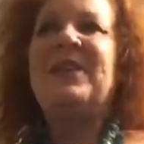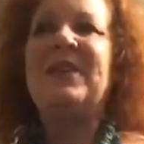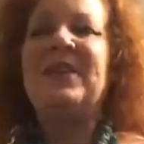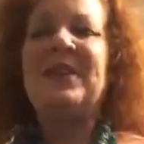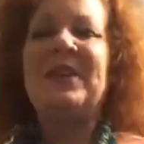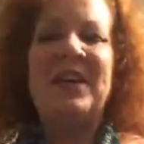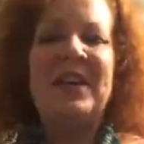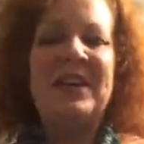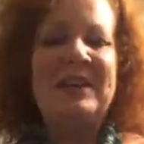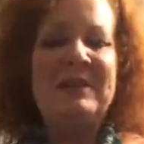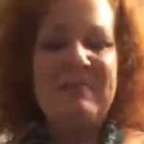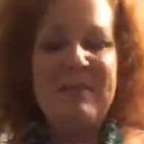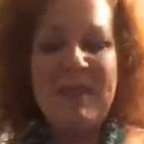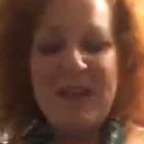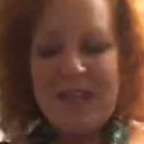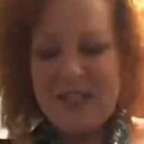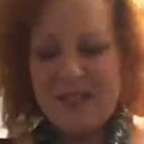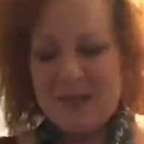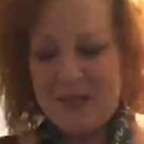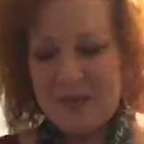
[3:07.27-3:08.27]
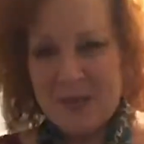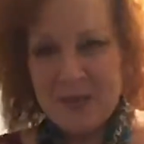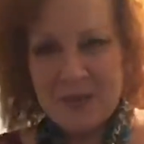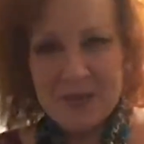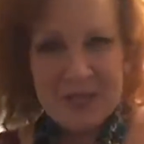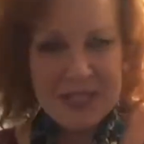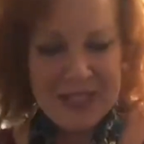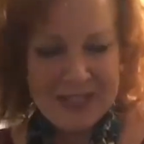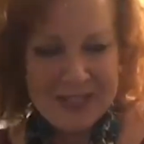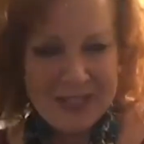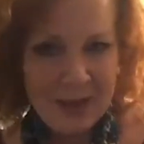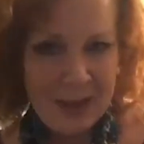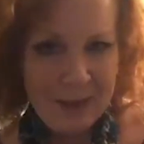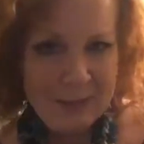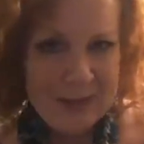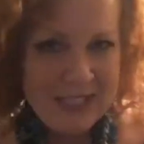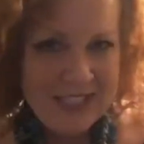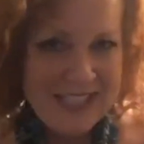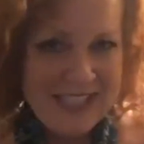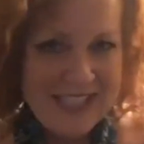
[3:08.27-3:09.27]
North Carolina, my newly
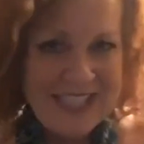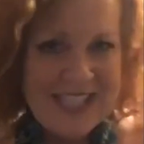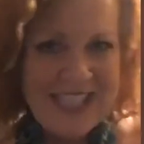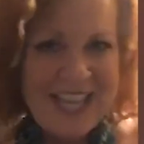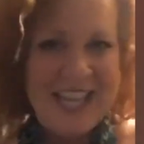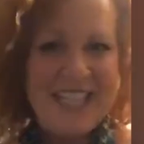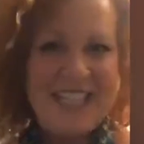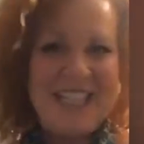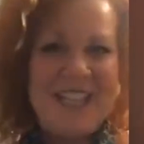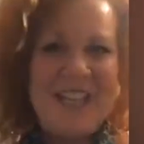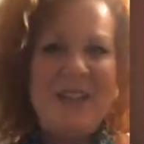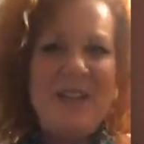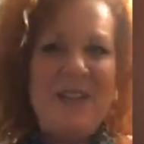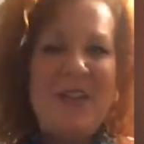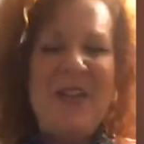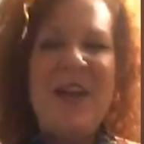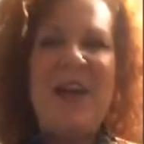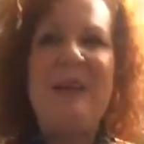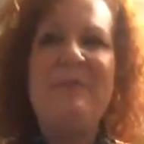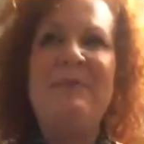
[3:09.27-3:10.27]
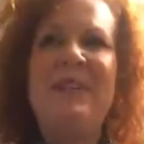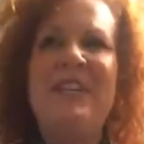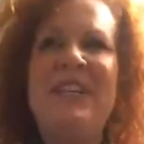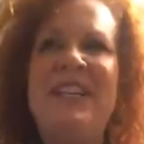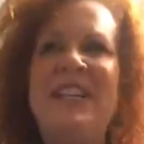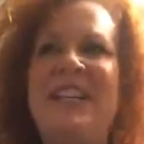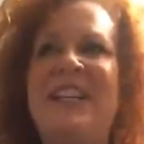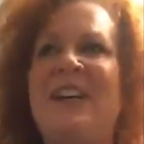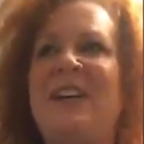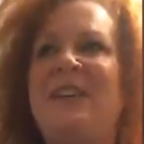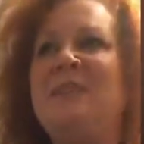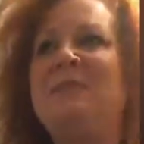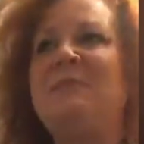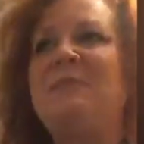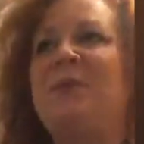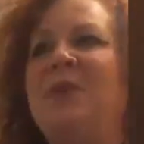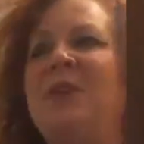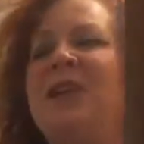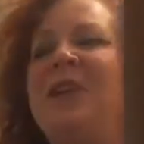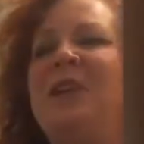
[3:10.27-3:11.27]
adopted state, I've been getting out in
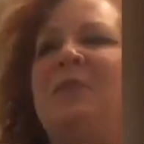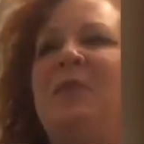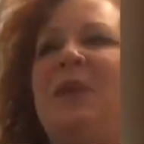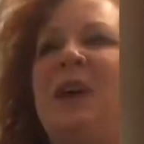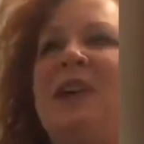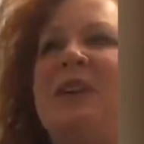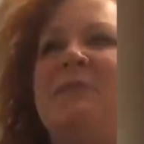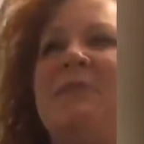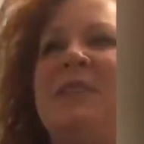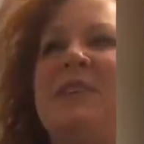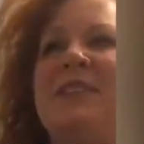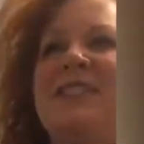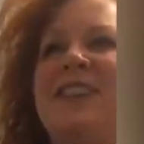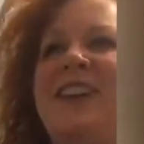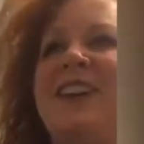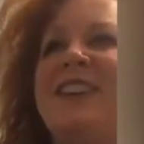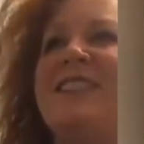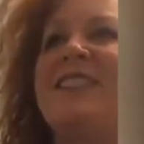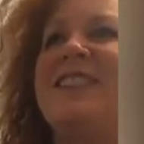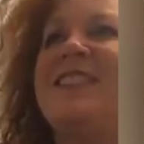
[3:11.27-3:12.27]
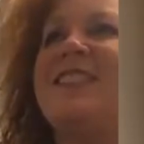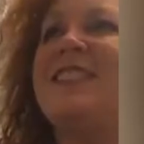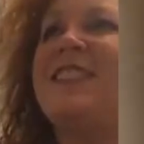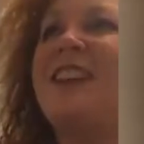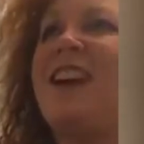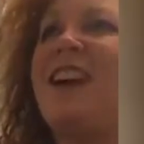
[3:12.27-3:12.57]
the morning and walking my dogs, and